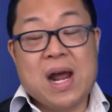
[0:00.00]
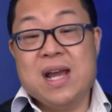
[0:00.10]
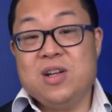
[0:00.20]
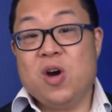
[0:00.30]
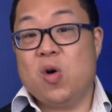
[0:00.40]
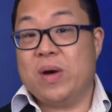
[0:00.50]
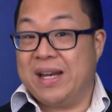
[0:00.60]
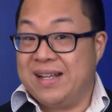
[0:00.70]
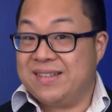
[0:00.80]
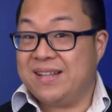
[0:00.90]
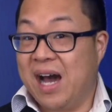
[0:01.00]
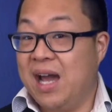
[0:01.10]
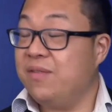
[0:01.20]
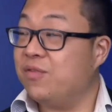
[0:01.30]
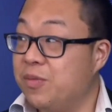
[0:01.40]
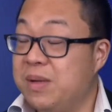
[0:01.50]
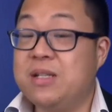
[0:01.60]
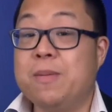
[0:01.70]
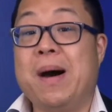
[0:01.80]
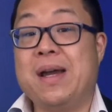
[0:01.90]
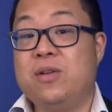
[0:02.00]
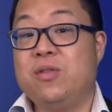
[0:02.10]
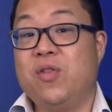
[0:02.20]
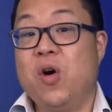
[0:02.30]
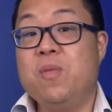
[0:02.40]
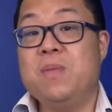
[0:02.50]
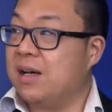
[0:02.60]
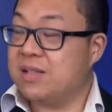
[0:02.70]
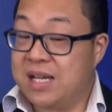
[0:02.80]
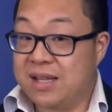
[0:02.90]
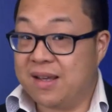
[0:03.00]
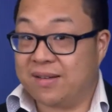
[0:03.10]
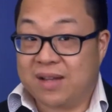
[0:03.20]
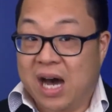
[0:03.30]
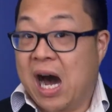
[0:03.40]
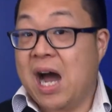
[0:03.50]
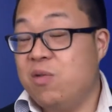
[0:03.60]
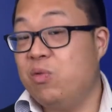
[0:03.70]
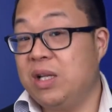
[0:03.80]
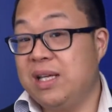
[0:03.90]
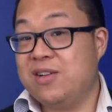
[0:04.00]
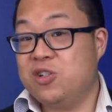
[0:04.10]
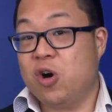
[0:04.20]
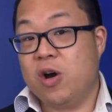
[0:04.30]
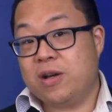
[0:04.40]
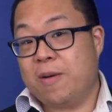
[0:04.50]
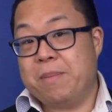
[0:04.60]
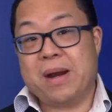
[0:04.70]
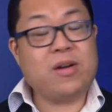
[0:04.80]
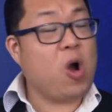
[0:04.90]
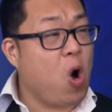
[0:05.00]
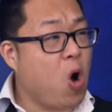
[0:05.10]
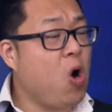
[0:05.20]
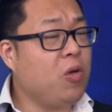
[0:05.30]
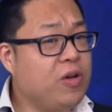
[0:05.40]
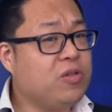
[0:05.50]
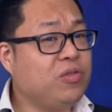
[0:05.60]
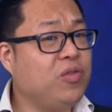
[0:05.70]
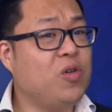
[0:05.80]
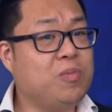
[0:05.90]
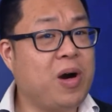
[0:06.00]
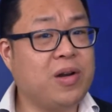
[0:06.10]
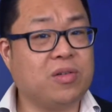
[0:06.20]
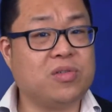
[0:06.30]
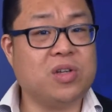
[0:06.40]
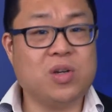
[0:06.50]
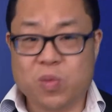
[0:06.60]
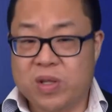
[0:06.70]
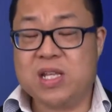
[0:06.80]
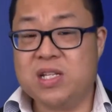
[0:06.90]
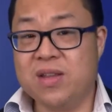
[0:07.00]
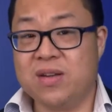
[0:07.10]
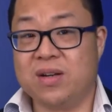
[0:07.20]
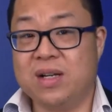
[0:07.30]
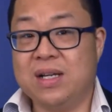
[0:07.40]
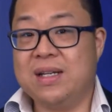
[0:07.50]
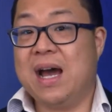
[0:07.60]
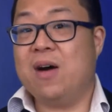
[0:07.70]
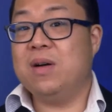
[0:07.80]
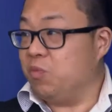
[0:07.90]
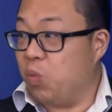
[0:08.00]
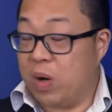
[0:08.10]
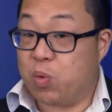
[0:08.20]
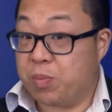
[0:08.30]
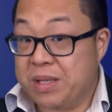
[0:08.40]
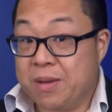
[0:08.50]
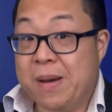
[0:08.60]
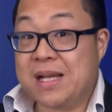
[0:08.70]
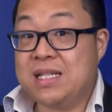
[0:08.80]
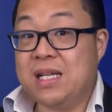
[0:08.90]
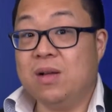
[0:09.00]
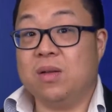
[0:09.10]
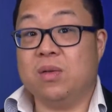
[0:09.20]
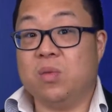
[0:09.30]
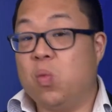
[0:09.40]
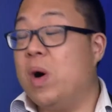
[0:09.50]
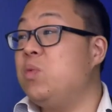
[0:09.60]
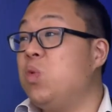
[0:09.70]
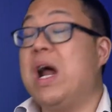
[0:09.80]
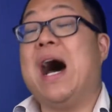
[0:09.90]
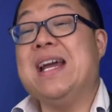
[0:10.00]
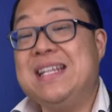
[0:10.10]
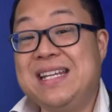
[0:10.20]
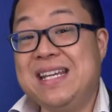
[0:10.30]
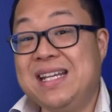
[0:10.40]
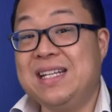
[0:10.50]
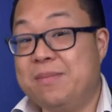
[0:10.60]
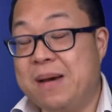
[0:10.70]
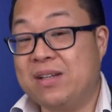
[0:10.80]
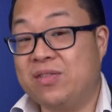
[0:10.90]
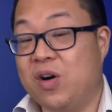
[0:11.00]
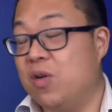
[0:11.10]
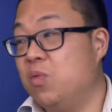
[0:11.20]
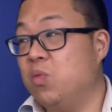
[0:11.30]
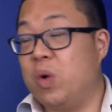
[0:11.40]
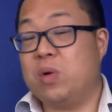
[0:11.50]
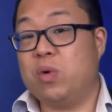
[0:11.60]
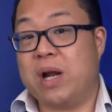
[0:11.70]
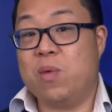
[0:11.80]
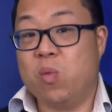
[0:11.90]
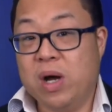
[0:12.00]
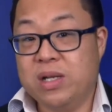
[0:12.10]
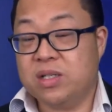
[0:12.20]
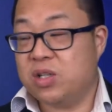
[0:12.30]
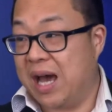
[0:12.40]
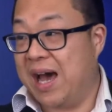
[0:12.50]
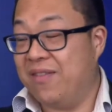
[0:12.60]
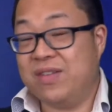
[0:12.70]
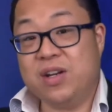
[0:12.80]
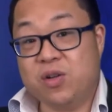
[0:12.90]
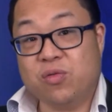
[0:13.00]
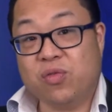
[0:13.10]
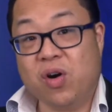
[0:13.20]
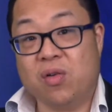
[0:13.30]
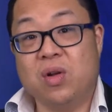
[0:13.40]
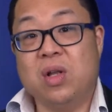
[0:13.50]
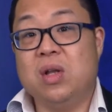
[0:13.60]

I know it is time for me to buy a new phone, I'll tell you this, I really enjoy comparing all those phone models with each other. Now, what would be the best deal? What would I need in the best phone? What would I want to have in a new phone?